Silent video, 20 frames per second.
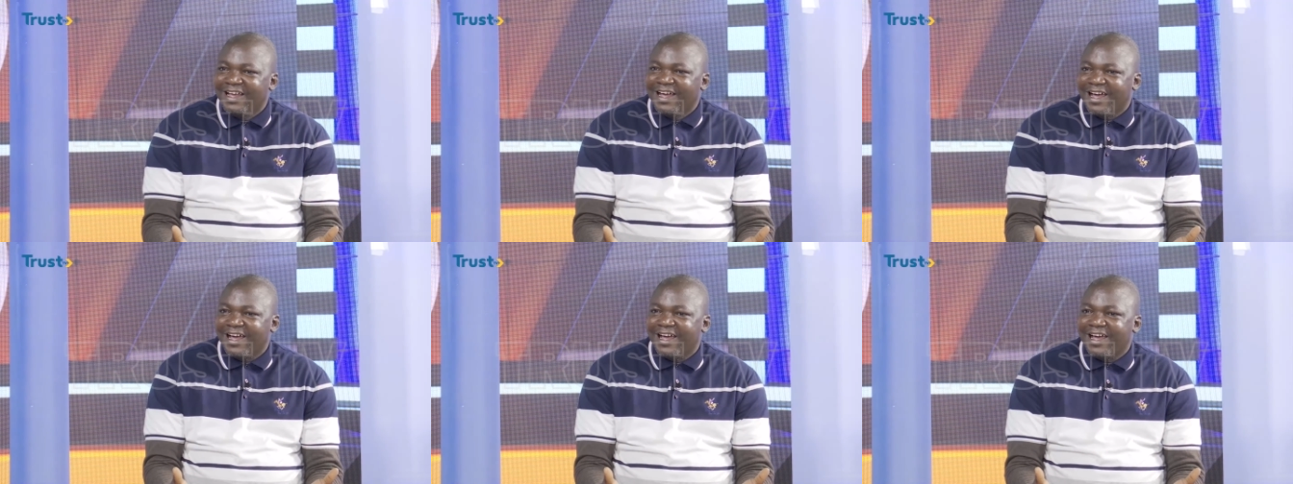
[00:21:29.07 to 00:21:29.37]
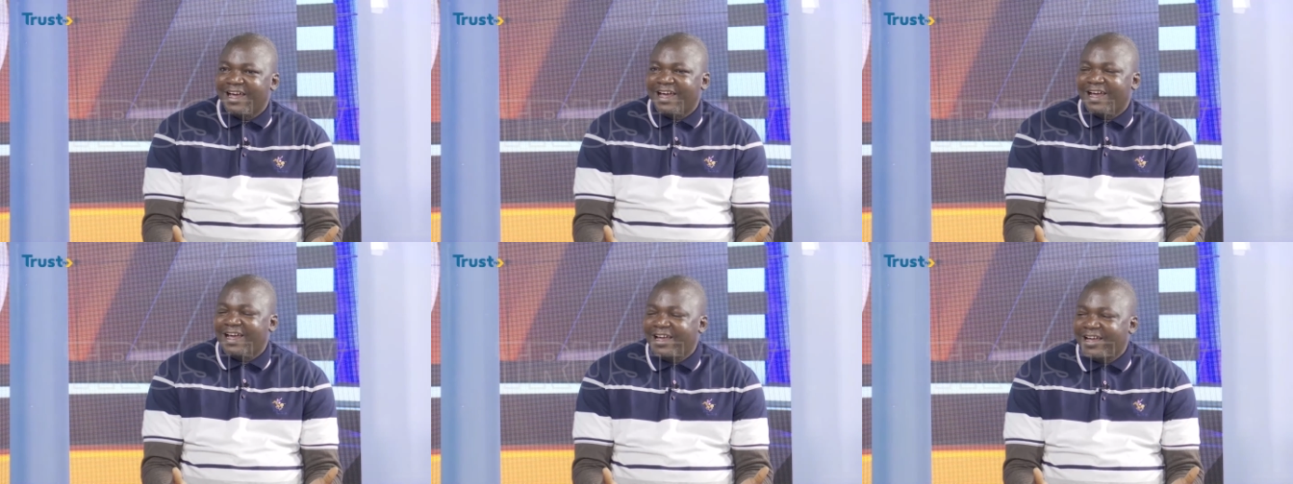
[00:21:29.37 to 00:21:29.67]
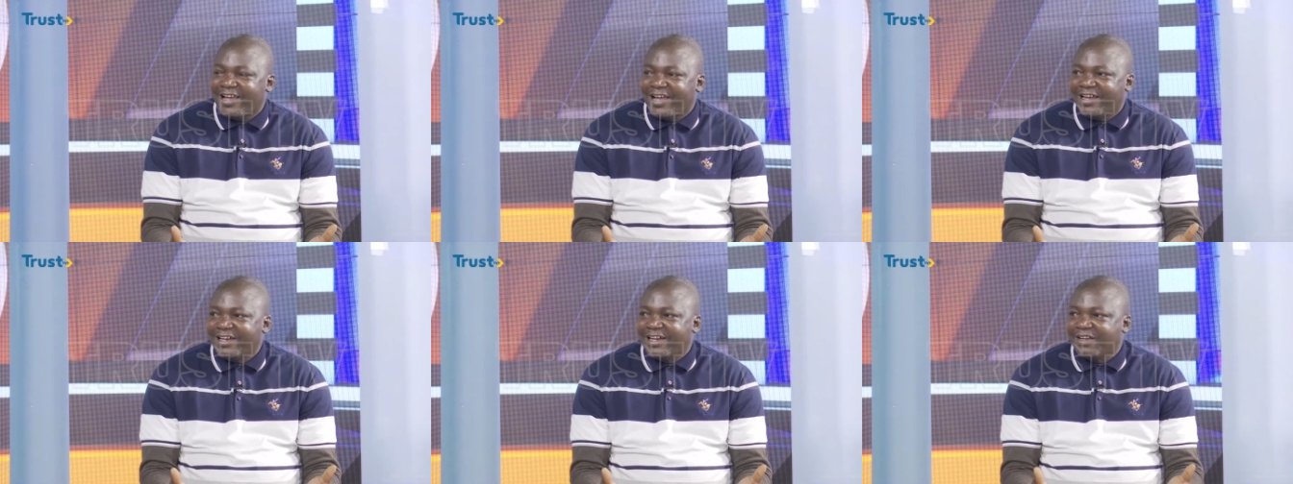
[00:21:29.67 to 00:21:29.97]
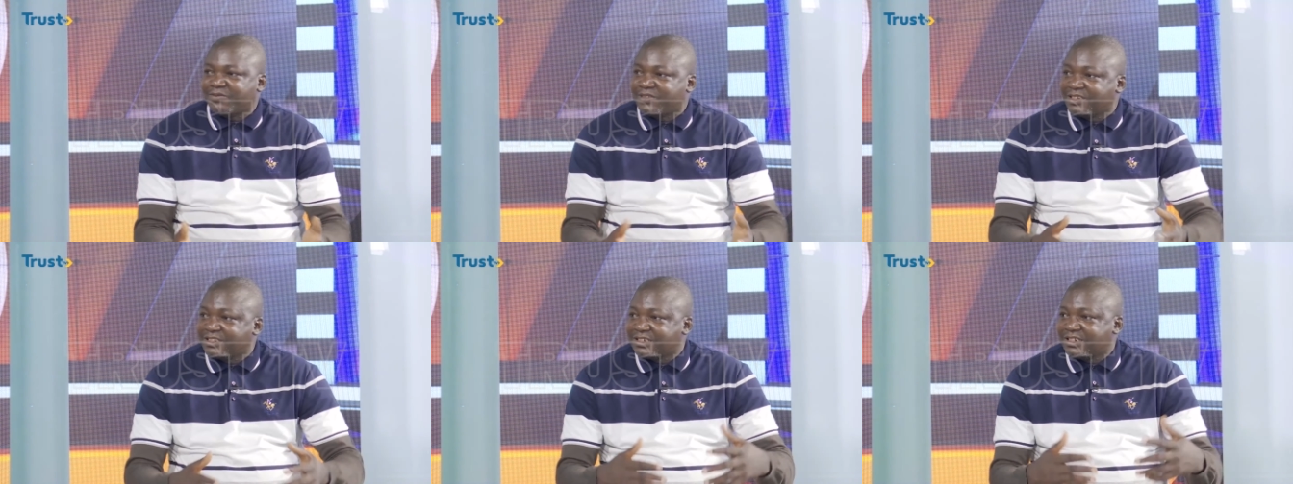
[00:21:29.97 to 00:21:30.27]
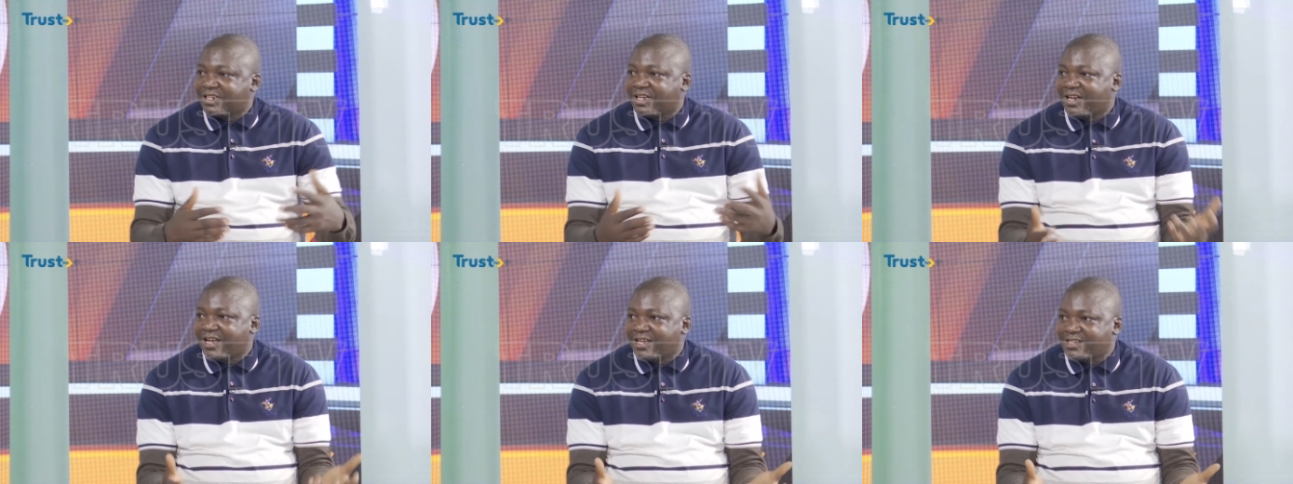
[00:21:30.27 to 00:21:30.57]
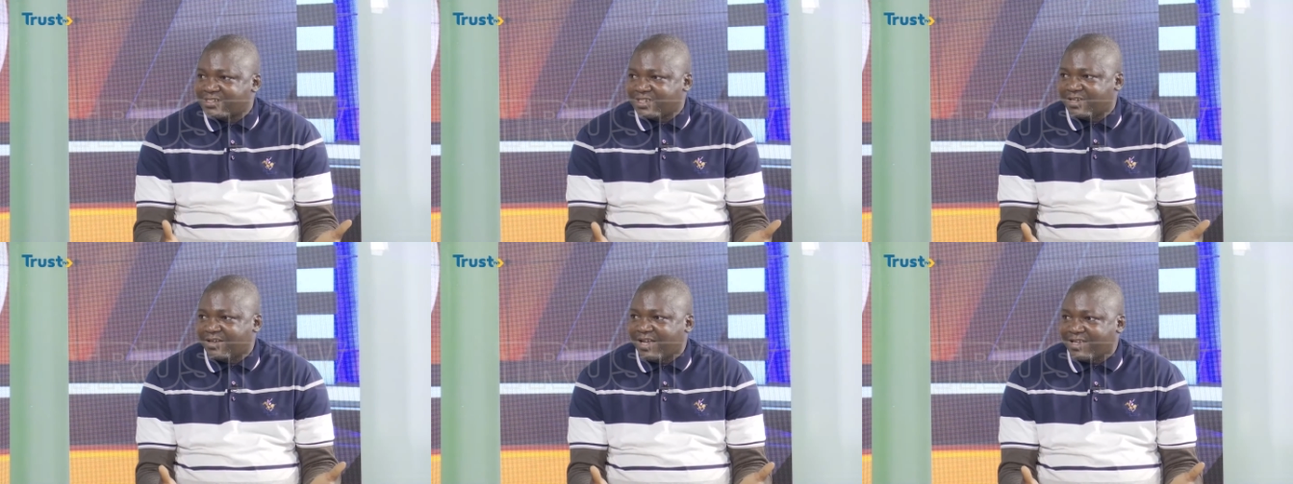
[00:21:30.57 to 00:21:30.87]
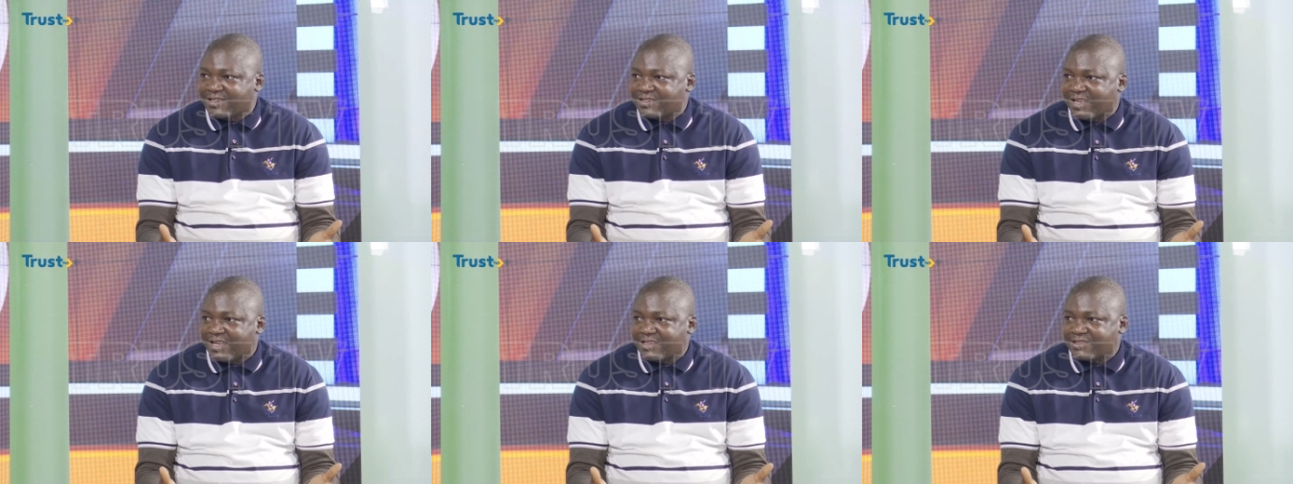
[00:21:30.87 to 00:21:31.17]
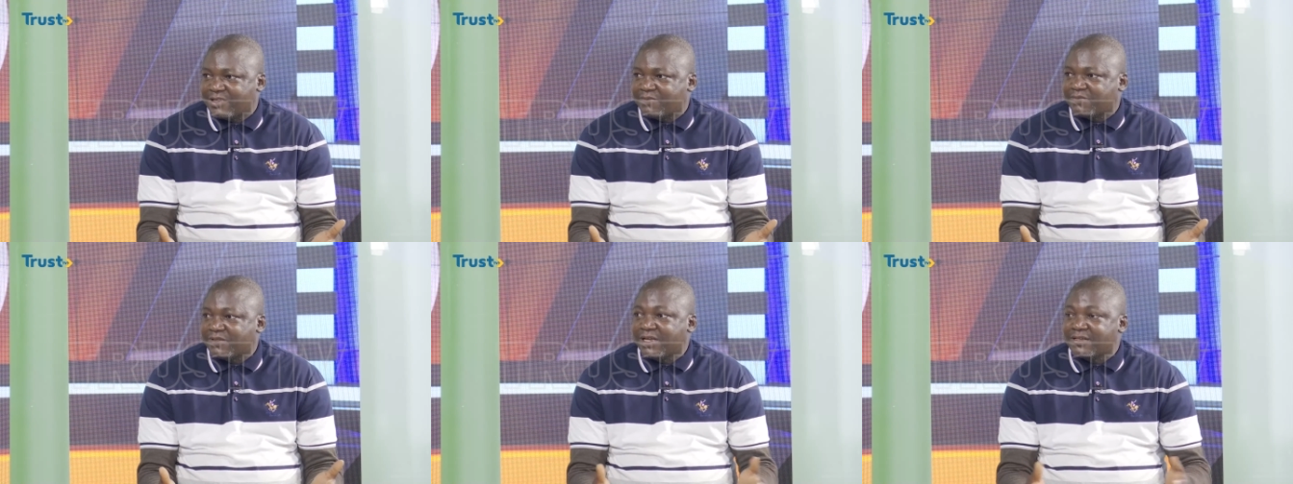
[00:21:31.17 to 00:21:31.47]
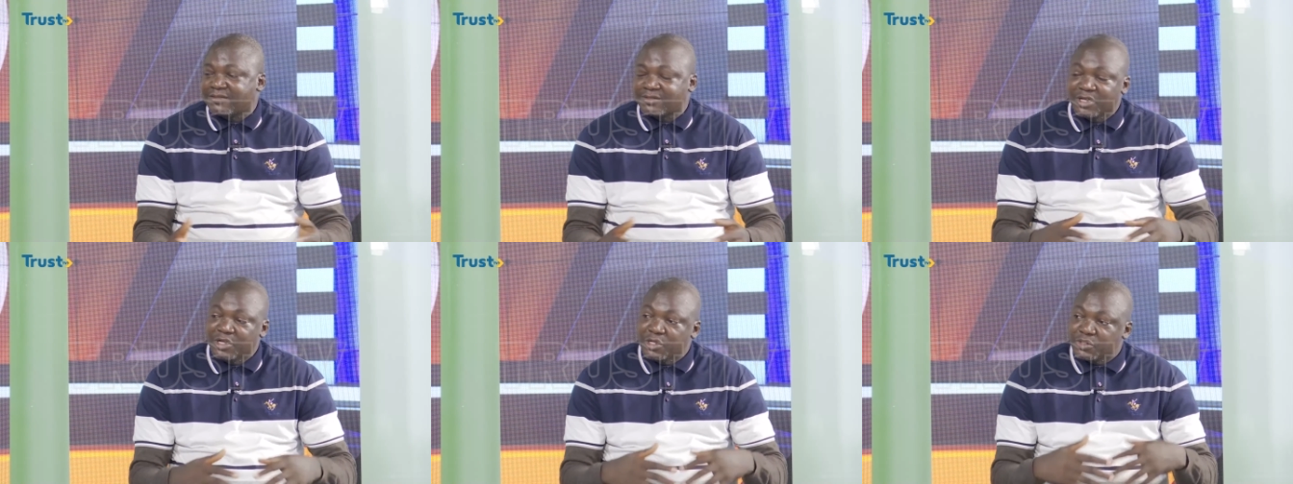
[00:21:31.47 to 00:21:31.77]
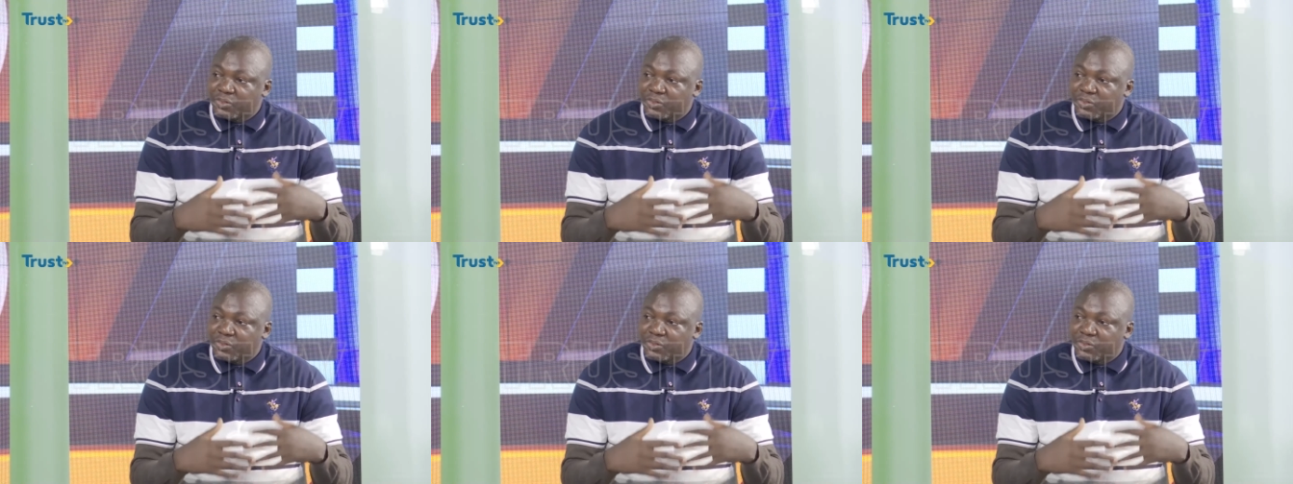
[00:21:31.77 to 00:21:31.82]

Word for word: adaptation and acceptance.